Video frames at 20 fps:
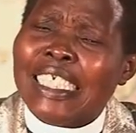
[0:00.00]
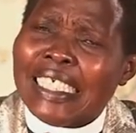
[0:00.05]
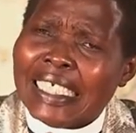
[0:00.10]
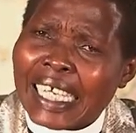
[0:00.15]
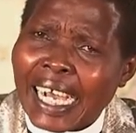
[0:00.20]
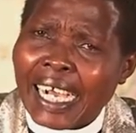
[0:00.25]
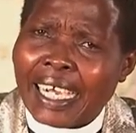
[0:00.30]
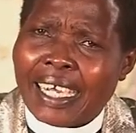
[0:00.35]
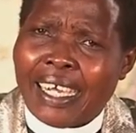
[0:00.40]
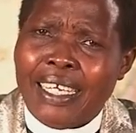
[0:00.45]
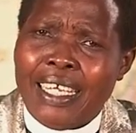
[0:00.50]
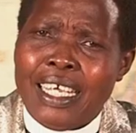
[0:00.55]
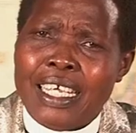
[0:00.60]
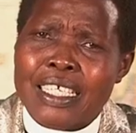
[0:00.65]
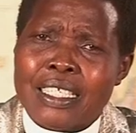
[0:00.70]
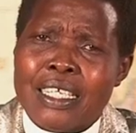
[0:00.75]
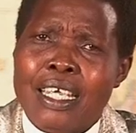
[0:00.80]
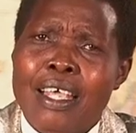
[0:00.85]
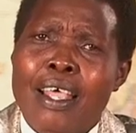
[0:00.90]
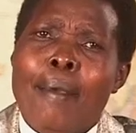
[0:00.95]

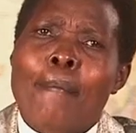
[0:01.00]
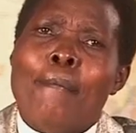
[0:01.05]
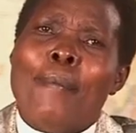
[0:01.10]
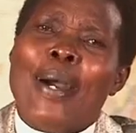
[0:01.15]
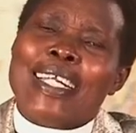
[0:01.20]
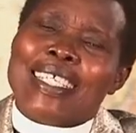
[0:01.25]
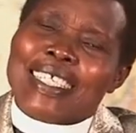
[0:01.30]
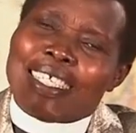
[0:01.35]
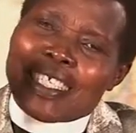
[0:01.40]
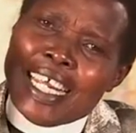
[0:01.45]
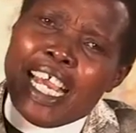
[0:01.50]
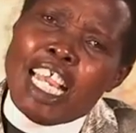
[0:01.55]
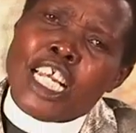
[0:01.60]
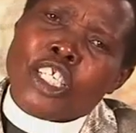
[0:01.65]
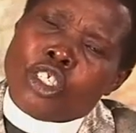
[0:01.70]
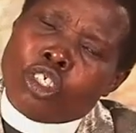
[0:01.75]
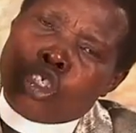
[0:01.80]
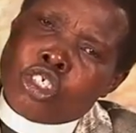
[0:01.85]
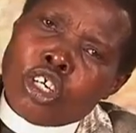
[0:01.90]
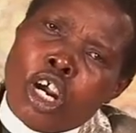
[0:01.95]
darkness, but
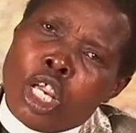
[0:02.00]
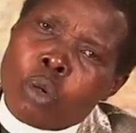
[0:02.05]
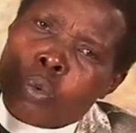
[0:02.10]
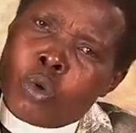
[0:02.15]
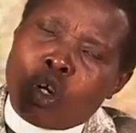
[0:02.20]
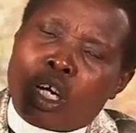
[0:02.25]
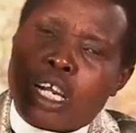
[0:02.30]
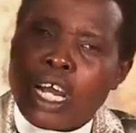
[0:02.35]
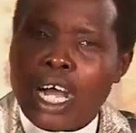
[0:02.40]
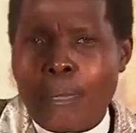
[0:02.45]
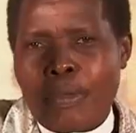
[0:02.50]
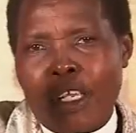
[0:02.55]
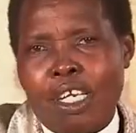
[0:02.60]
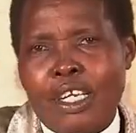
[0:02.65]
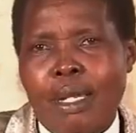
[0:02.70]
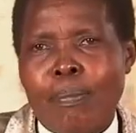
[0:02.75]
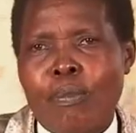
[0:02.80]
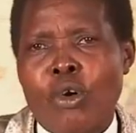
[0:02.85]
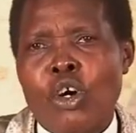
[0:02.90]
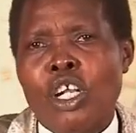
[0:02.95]
says joy will come in
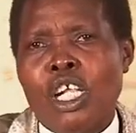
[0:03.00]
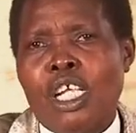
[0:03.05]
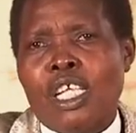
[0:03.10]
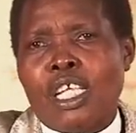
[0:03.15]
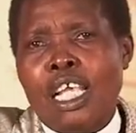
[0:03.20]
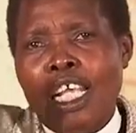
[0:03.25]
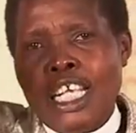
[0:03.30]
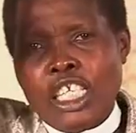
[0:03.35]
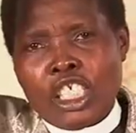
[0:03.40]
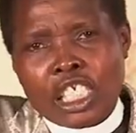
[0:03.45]
the morning.